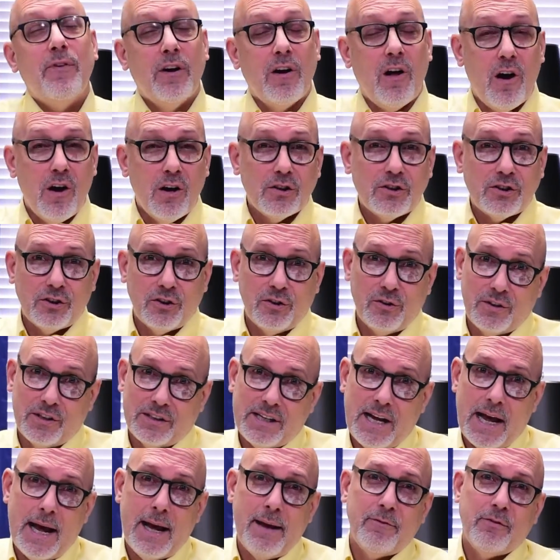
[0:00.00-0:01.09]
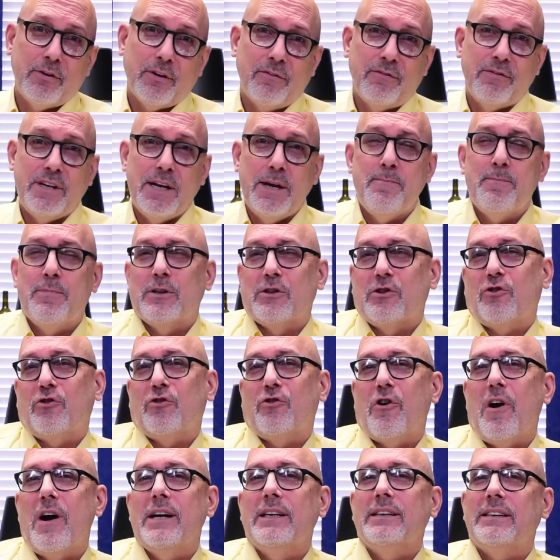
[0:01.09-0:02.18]
and also the times of deepest
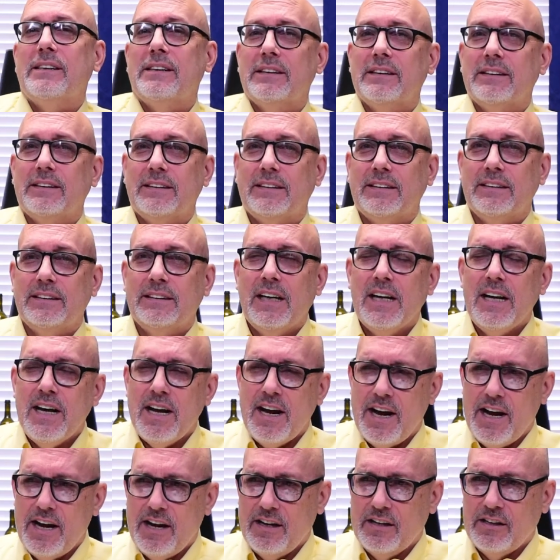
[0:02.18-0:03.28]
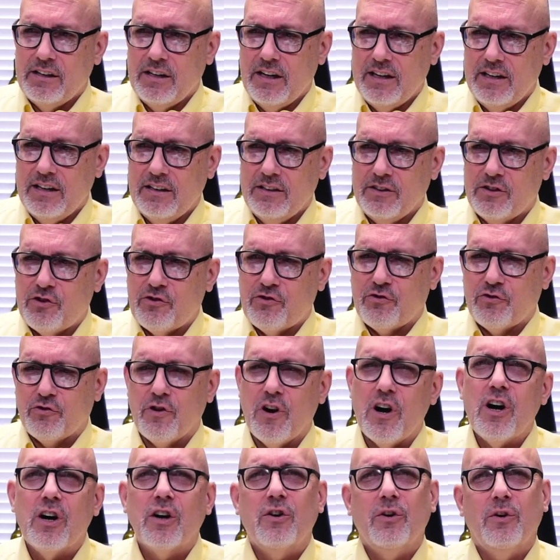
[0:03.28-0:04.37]
crisis and
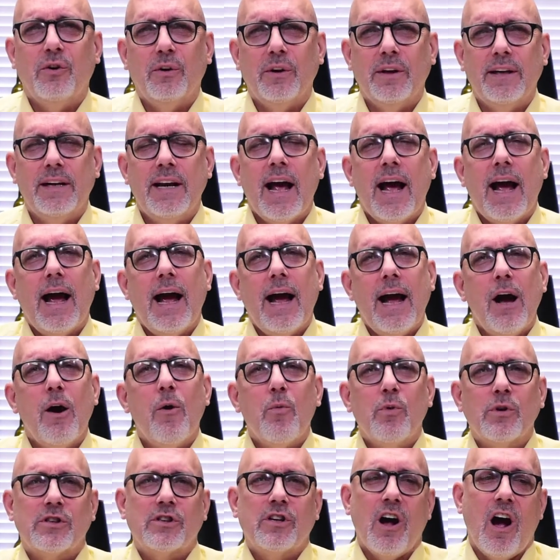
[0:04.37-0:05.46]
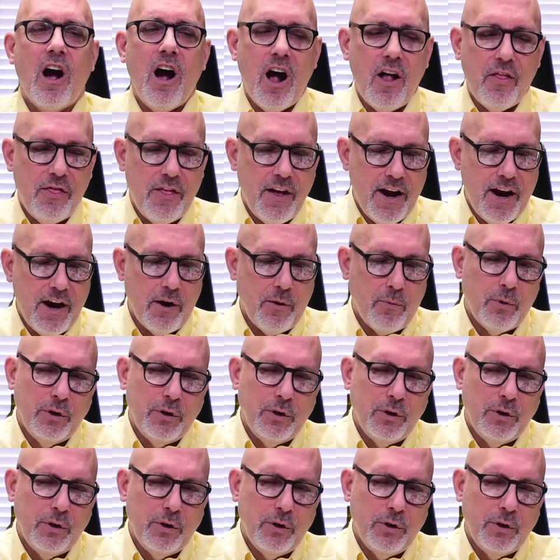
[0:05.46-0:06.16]
struggle, and how was God there?